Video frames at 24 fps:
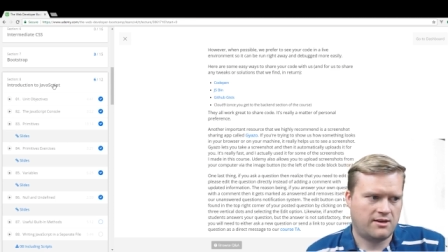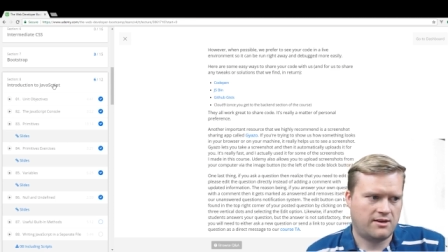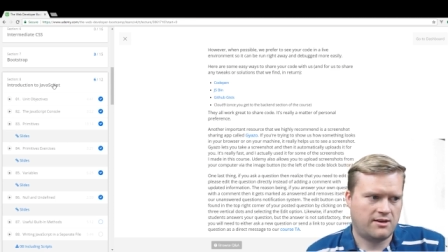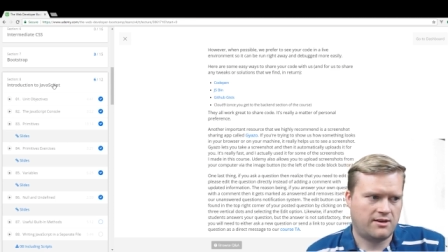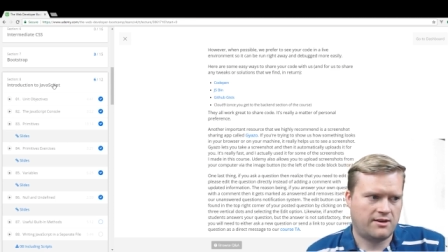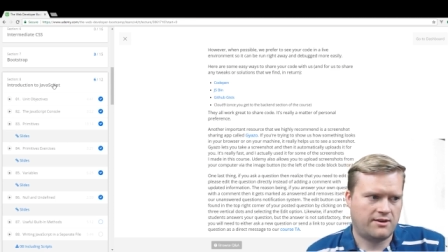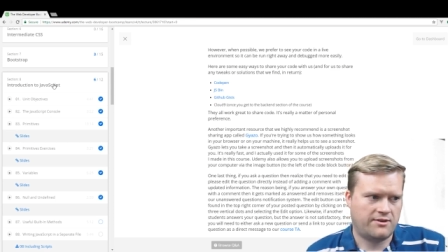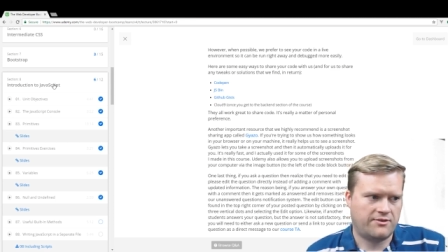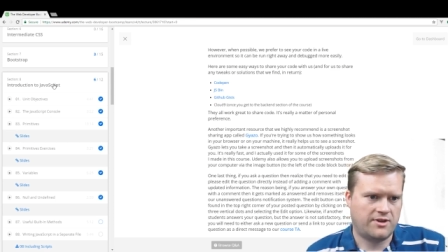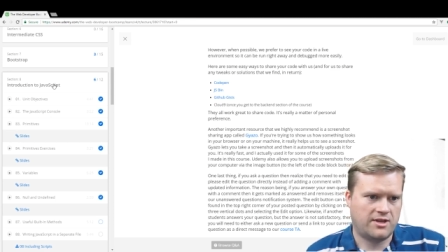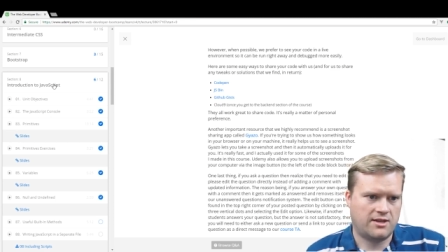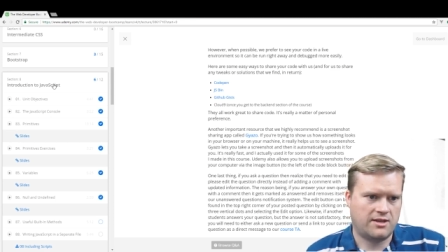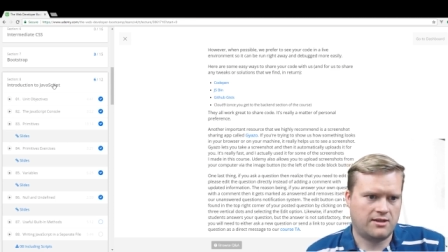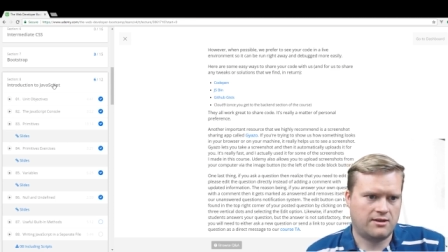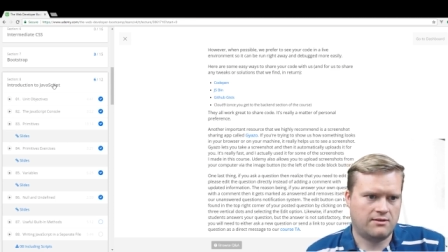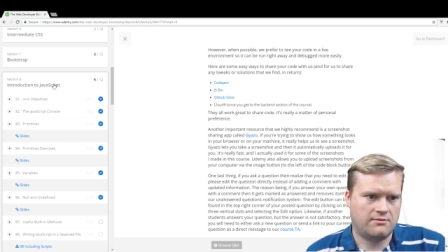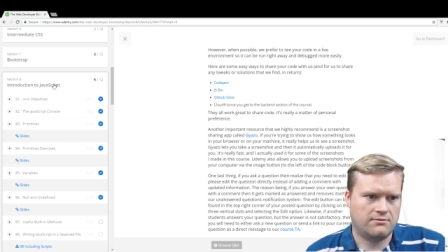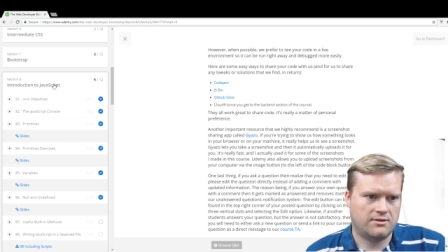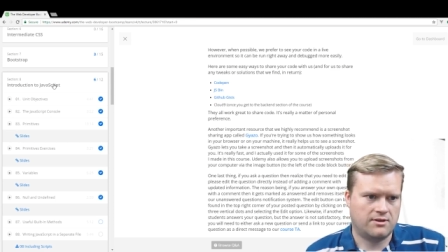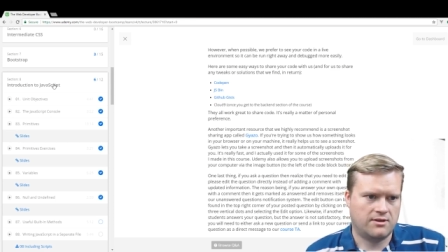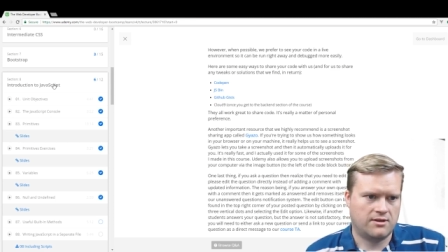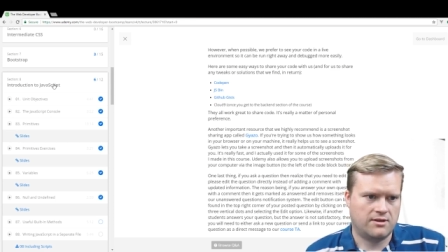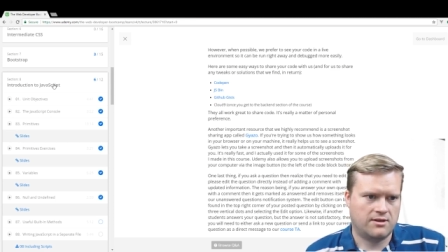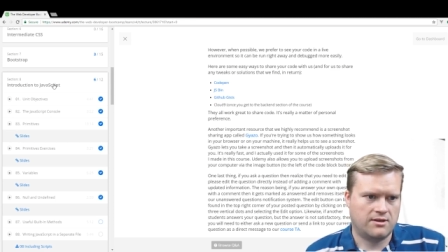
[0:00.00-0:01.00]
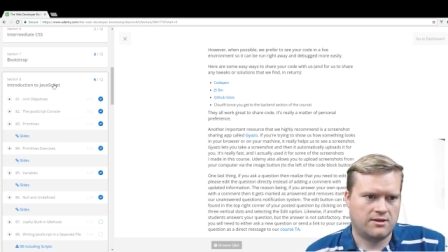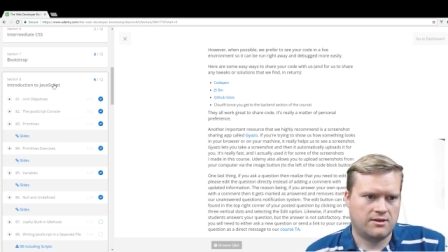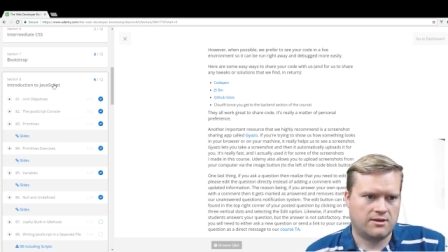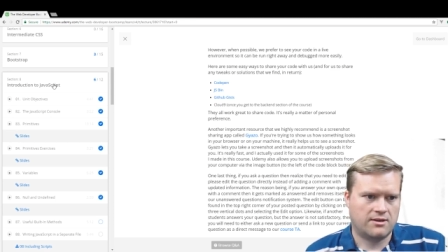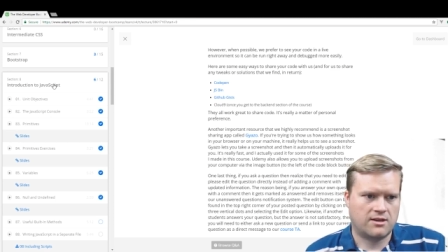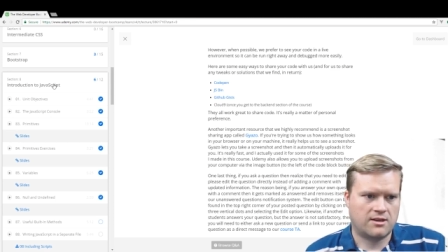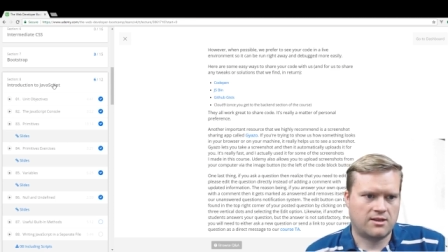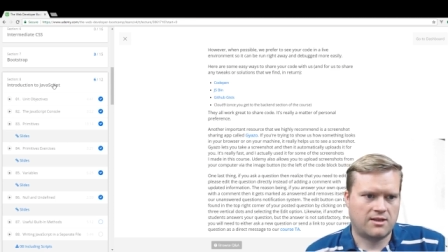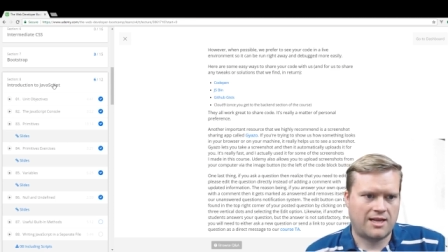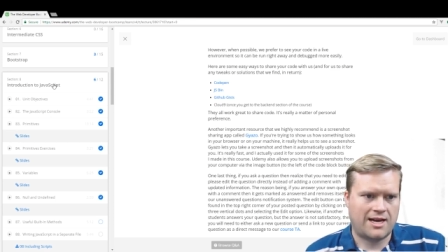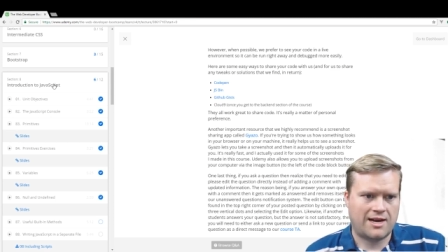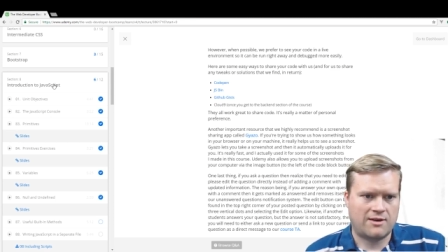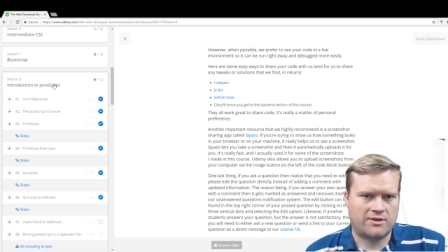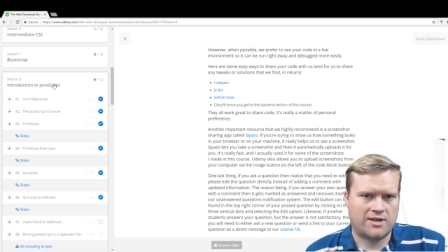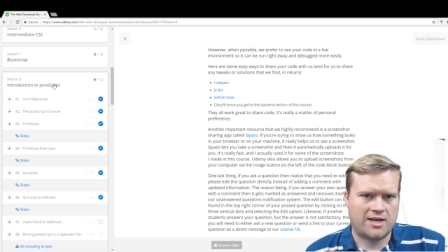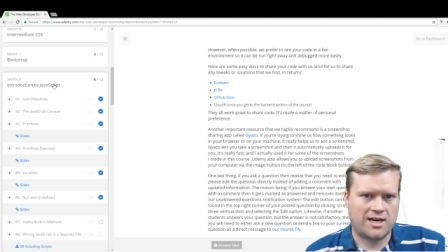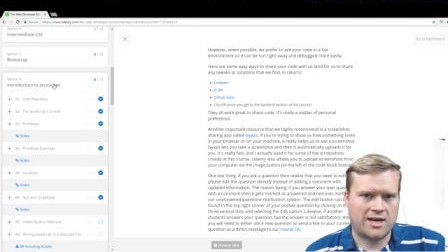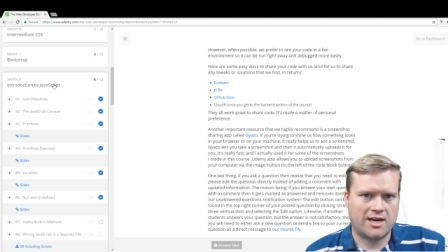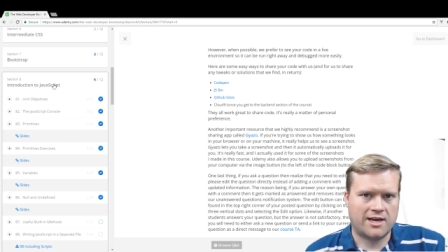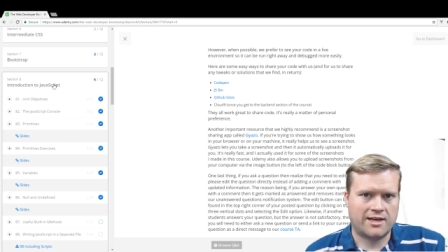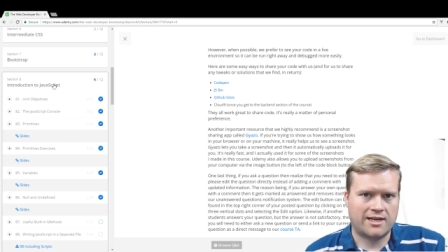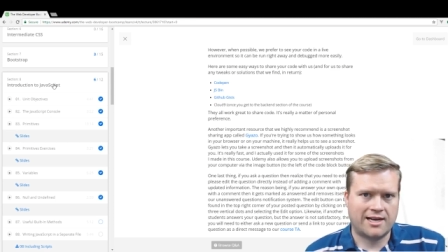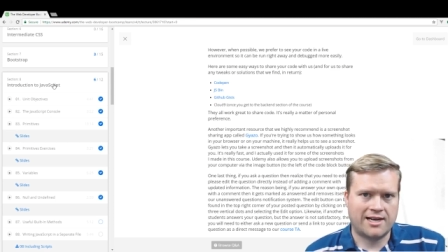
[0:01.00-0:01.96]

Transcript: uh, the cloud 9